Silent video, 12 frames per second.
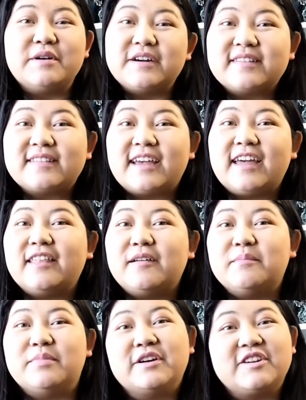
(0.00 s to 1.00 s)
books
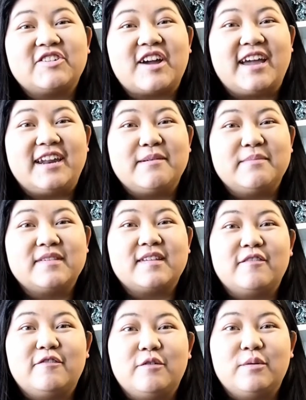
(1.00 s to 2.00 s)
and bookish items
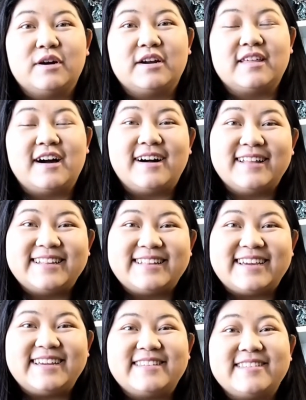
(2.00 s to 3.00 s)
for the
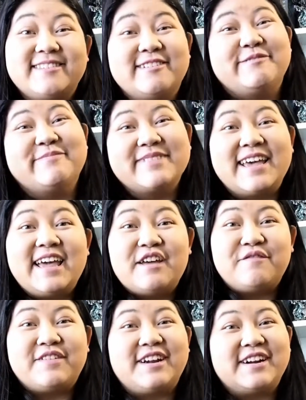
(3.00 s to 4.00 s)
holidays, and so
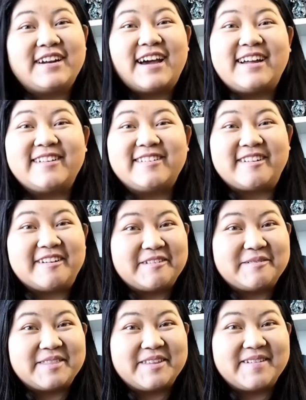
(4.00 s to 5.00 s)
figured I'd share
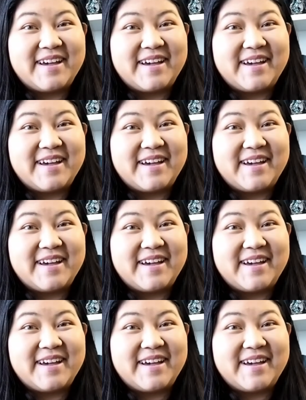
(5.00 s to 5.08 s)
it with you